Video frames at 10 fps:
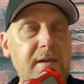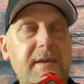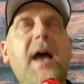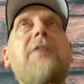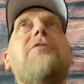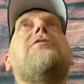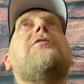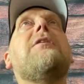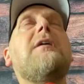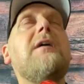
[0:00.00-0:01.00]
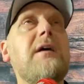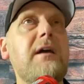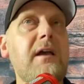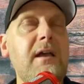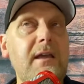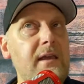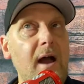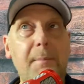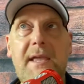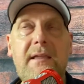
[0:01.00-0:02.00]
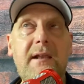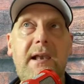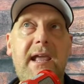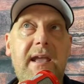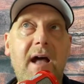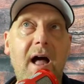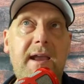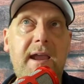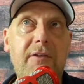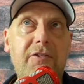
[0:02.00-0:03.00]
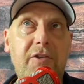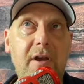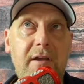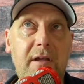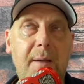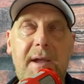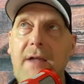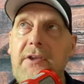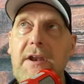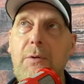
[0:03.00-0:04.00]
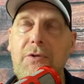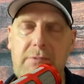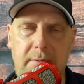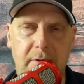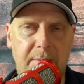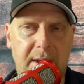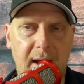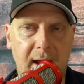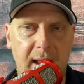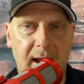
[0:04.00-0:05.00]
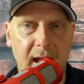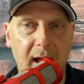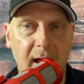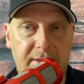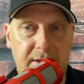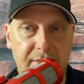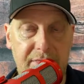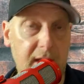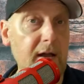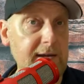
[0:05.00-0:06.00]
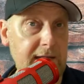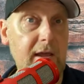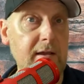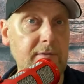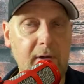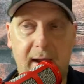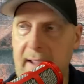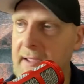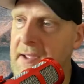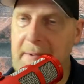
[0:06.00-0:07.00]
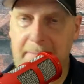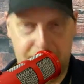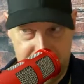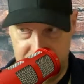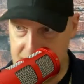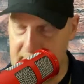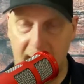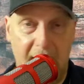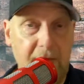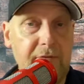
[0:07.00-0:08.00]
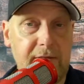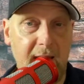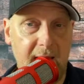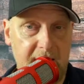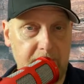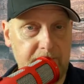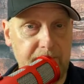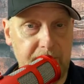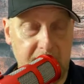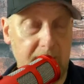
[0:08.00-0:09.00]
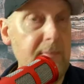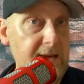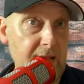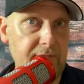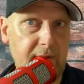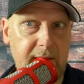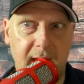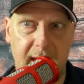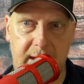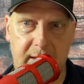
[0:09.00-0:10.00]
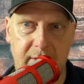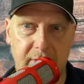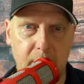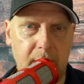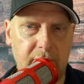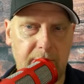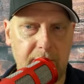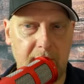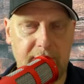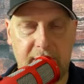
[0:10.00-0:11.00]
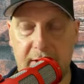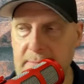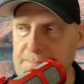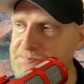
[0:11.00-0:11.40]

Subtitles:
Yes. I mean, Lee, I get suckered. I mean, I don't know what's wrong with me. You'd think I'd learn, right? Like every day, and I mean every day, because it won't surprise you,